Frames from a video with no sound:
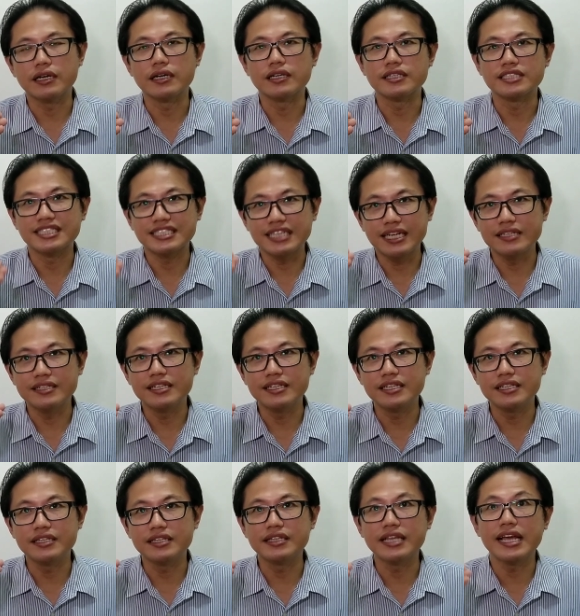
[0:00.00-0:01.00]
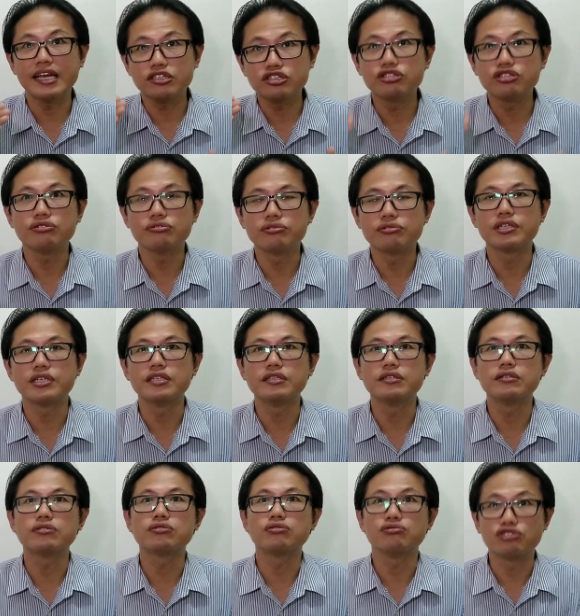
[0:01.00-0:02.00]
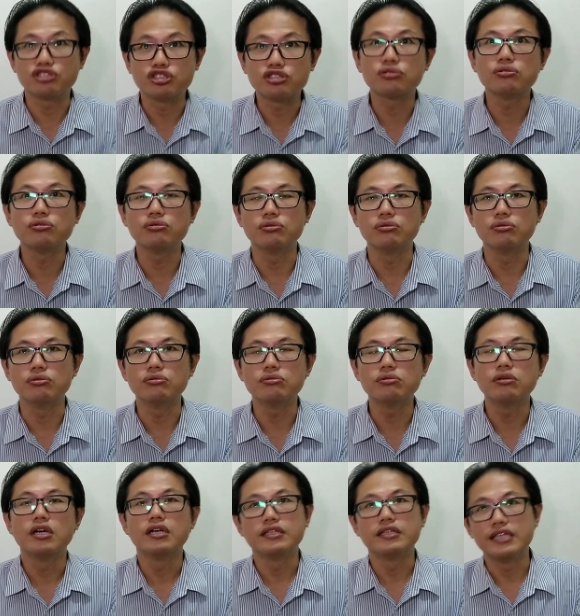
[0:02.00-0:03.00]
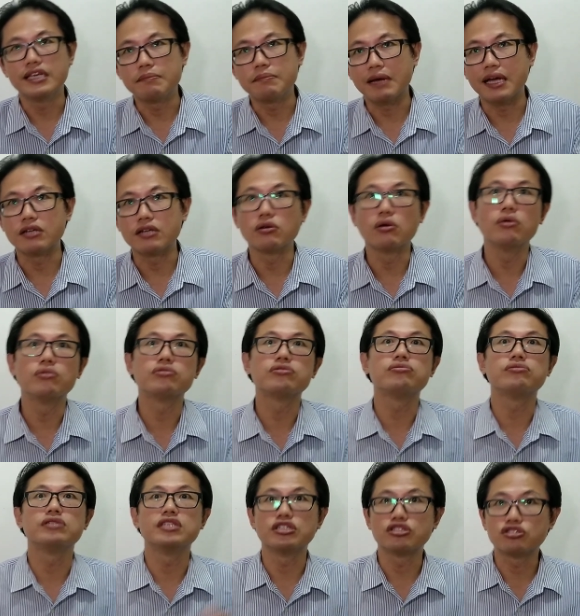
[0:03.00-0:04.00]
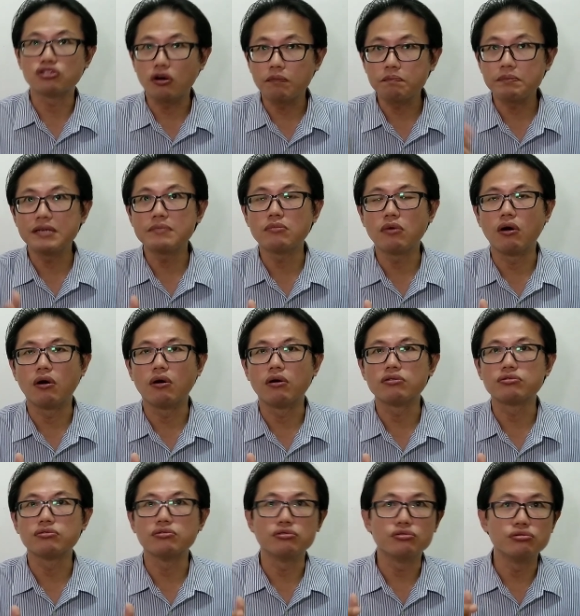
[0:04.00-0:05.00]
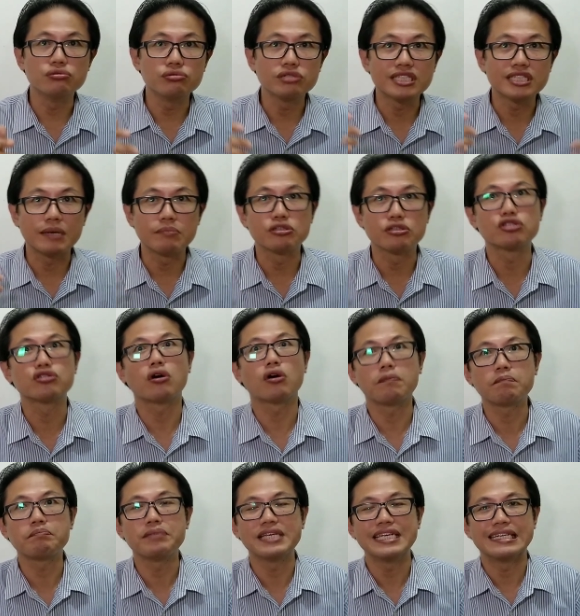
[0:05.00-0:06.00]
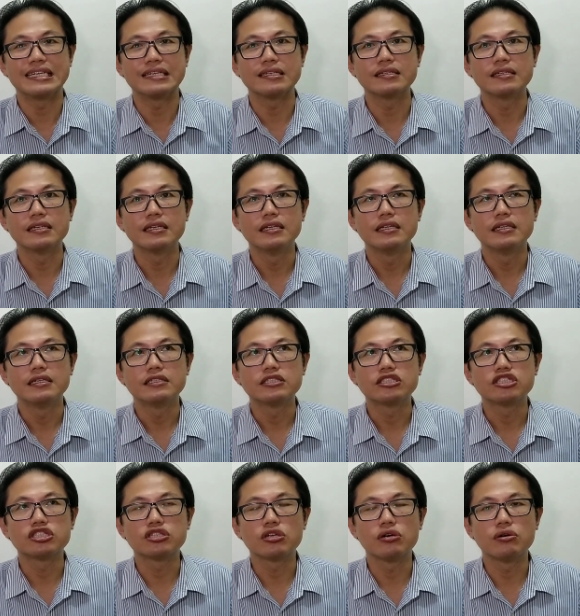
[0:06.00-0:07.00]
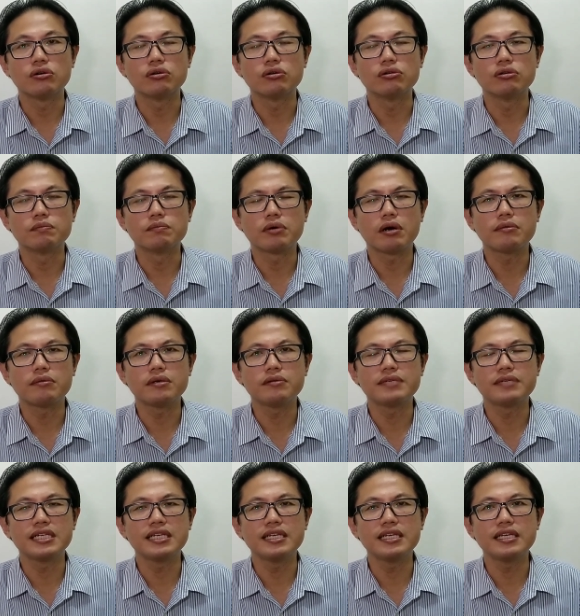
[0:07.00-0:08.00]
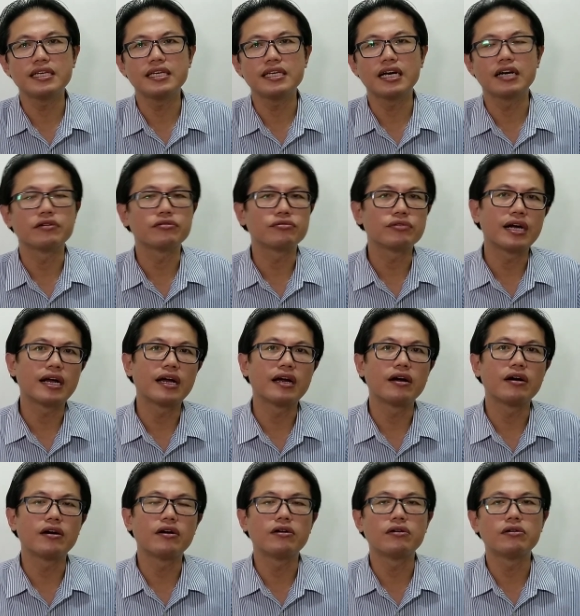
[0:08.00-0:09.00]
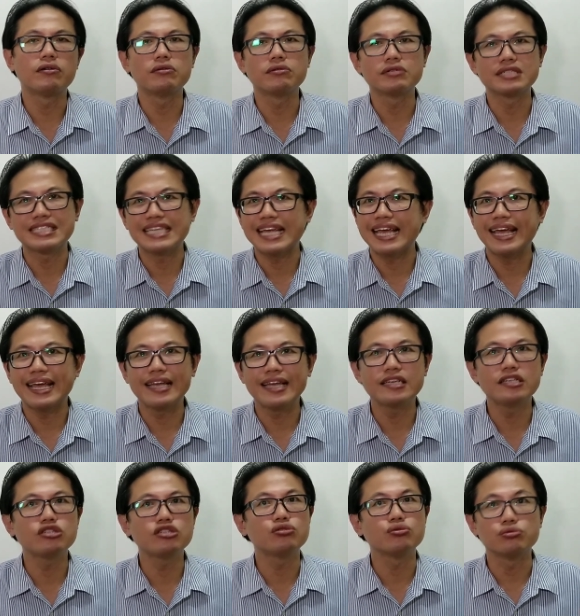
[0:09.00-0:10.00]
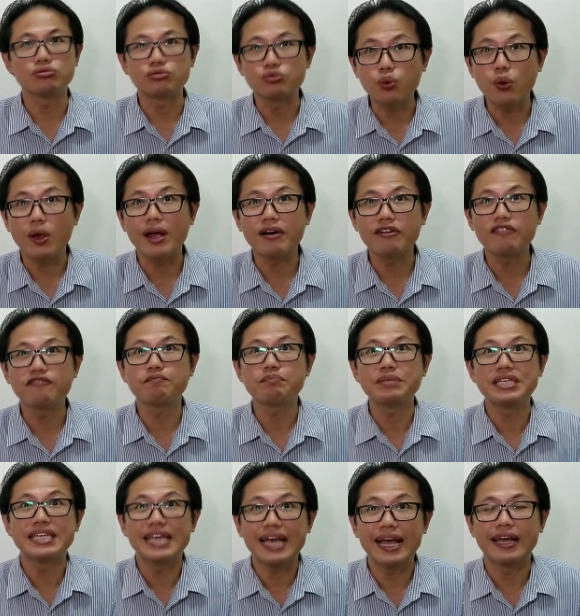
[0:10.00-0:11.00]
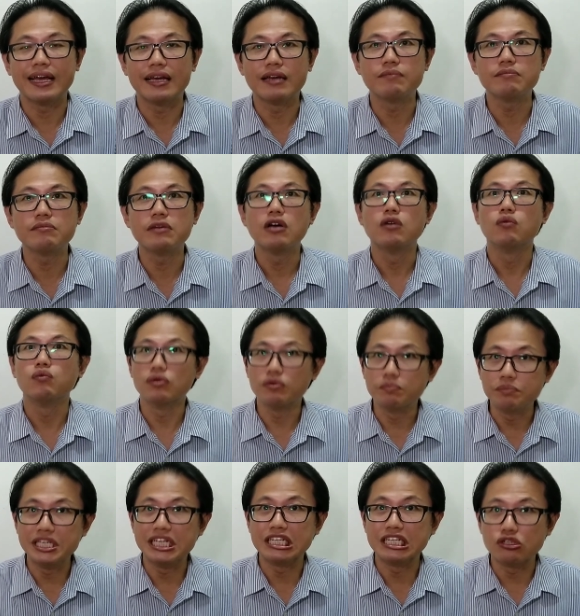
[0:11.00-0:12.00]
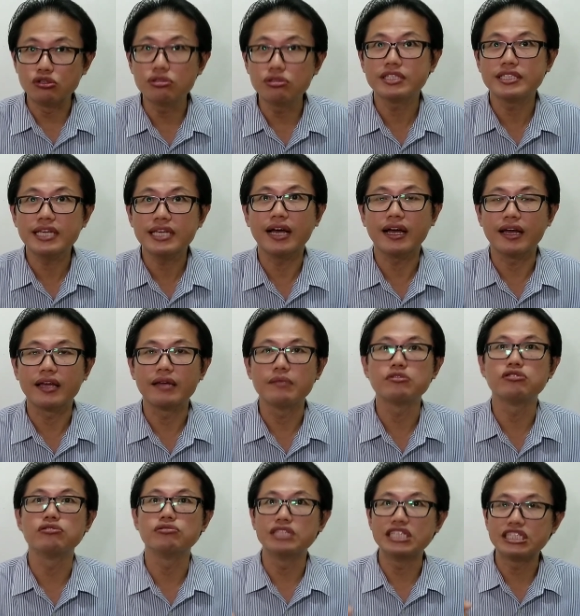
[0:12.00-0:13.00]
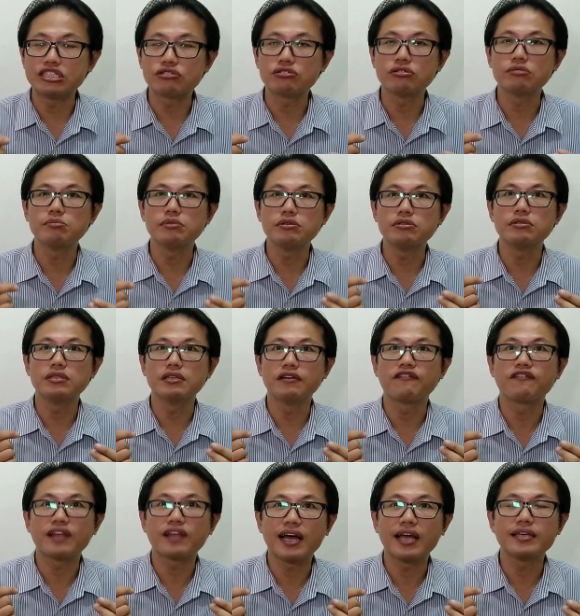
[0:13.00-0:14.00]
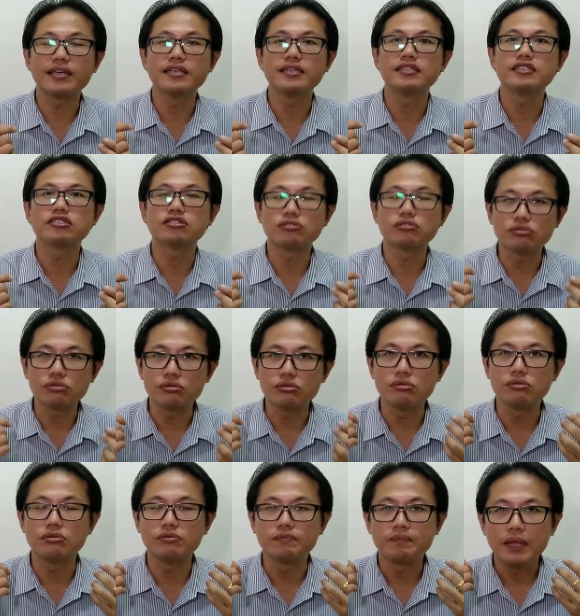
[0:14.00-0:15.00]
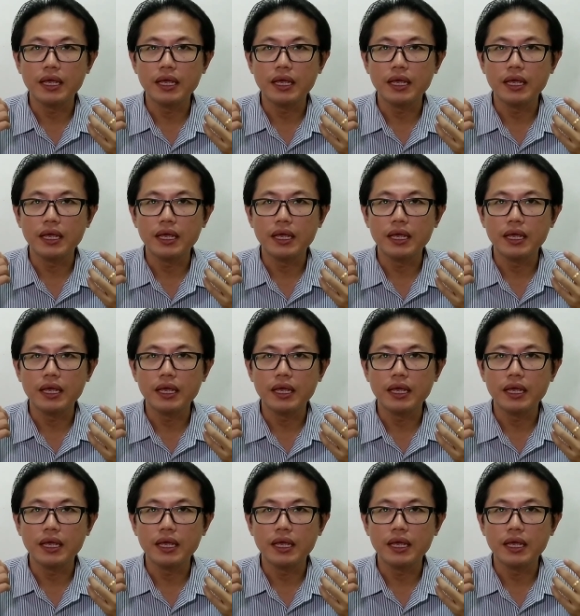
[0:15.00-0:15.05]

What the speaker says: sending their children to school, they might go to the shopping mall to do some shopping. So probably around 10 to 12 p.m. will be a good time to distribute the flyers to